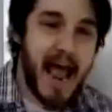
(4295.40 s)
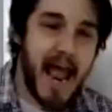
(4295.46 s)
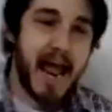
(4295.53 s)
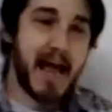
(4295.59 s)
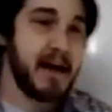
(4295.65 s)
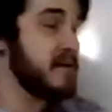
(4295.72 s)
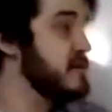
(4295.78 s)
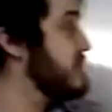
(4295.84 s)

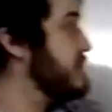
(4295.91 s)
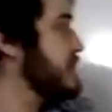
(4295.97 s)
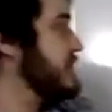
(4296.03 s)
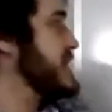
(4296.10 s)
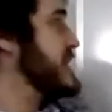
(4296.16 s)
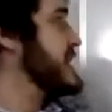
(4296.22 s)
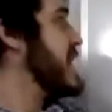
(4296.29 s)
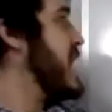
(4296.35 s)
and
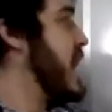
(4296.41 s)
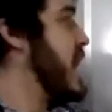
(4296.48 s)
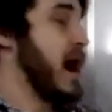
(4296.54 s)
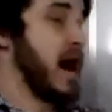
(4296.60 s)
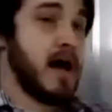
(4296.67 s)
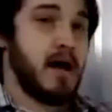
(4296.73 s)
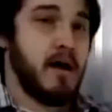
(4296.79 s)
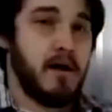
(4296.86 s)
the
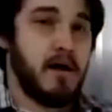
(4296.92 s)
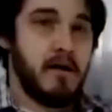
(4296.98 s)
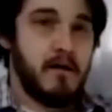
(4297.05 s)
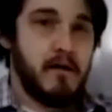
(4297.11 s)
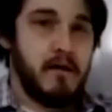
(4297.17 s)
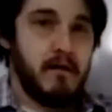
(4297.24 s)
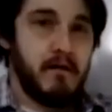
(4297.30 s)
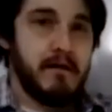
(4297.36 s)

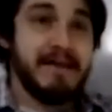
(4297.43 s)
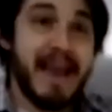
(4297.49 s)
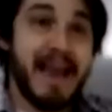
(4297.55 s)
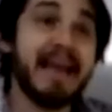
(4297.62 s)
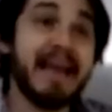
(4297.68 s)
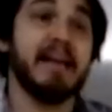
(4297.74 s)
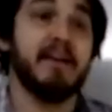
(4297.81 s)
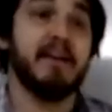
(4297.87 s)

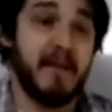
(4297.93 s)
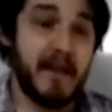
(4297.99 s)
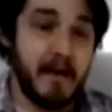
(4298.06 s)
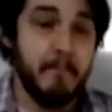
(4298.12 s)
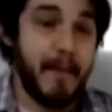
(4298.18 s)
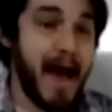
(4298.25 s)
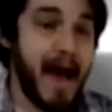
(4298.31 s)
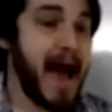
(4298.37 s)
negative
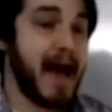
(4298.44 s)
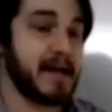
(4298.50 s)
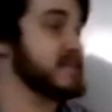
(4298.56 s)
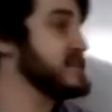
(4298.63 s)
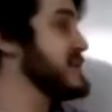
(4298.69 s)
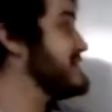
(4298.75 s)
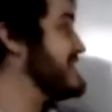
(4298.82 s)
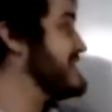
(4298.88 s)
impacts
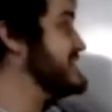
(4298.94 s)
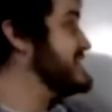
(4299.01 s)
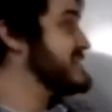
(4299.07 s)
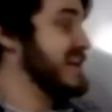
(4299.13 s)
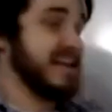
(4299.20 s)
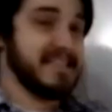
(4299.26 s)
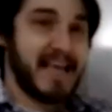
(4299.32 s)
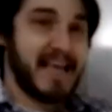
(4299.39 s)
that these
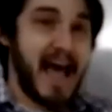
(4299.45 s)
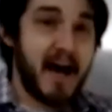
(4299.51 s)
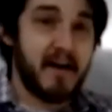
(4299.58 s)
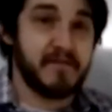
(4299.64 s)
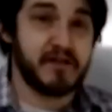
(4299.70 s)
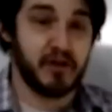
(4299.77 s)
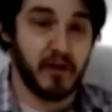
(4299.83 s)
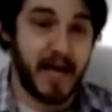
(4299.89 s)
things
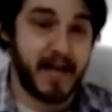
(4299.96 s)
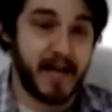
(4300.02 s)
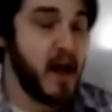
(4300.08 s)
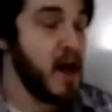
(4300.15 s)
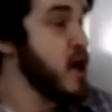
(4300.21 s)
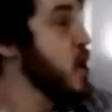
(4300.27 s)
have. So like